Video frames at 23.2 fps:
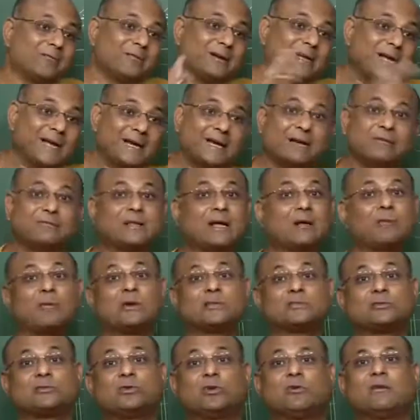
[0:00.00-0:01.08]
have done if there
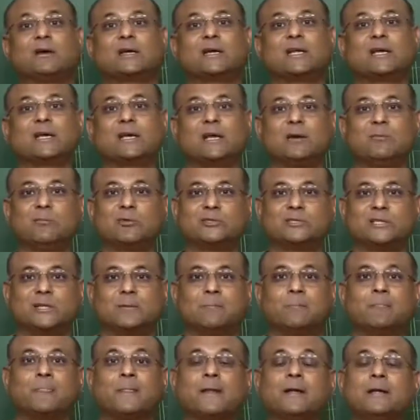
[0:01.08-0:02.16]
was no vertical
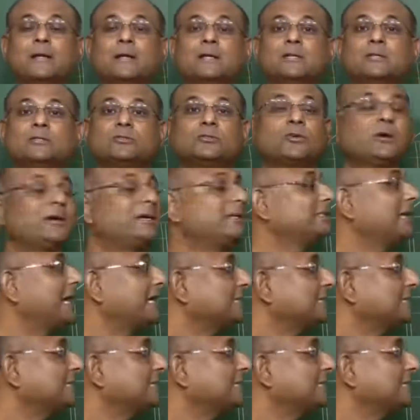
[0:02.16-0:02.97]
motion. So it is